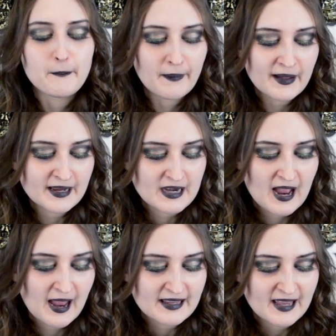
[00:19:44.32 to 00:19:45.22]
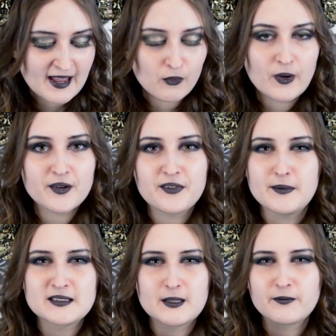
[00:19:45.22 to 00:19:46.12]
But I can't wear them
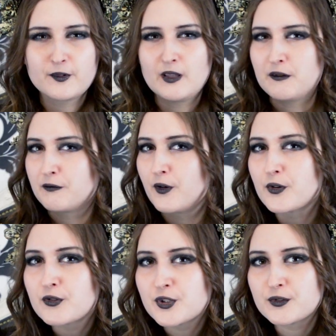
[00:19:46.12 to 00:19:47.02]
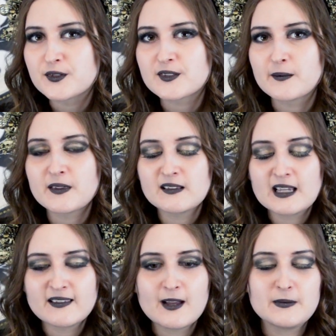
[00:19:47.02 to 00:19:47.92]
except for like photo shoots or something like
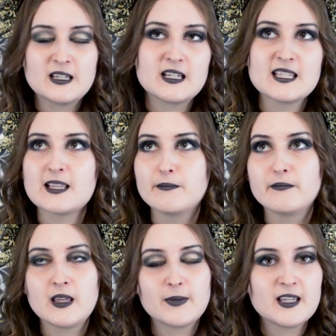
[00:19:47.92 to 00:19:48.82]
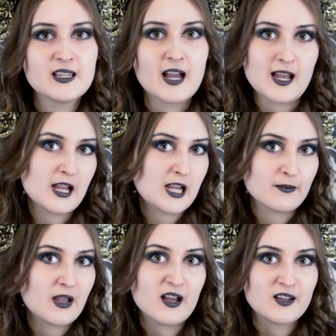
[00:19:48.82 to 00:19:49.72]
that, because maybe I'm
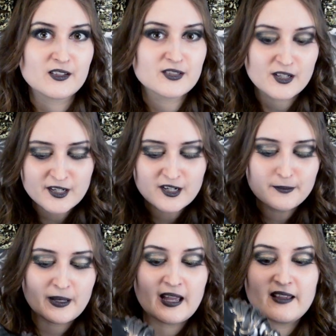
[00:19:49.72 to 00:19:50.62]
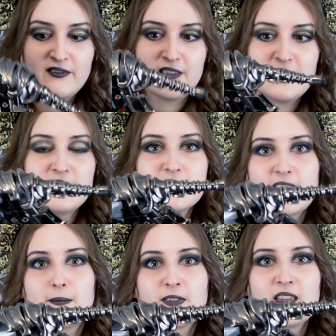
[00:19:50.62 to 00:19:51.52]
a sucker, but these
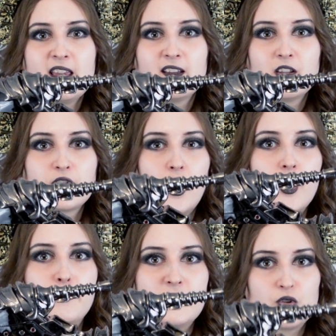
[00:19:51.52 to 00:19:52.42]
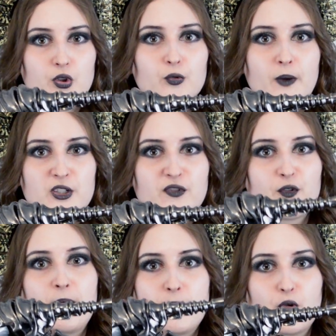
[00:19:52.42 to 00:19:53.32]
types of heels are a bit too much for
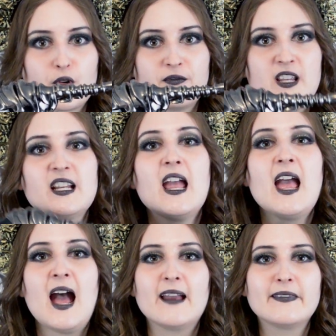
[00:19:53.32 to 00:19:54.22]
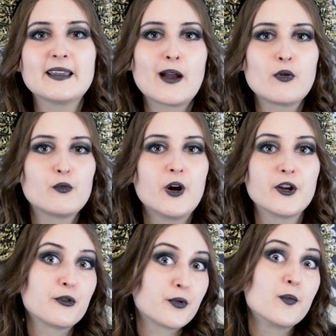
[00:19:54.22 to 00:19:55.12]
my poor feet. I think I would want
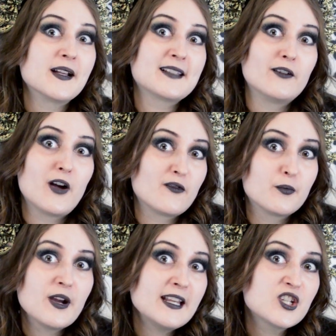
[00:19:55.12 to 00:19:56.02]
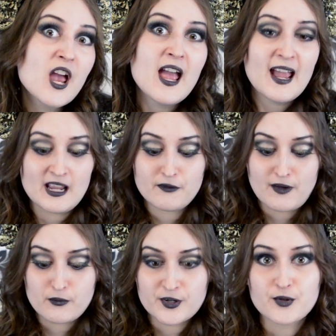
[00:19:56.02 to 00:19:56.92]
to throw myself off a bridge if I
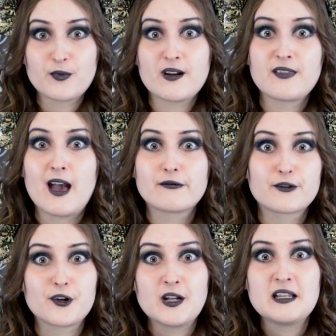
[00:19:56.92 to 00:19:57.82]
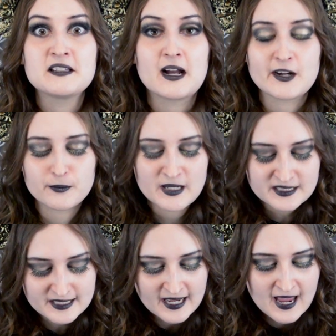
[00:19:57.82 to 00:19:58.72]
were to wear that for an entire meet.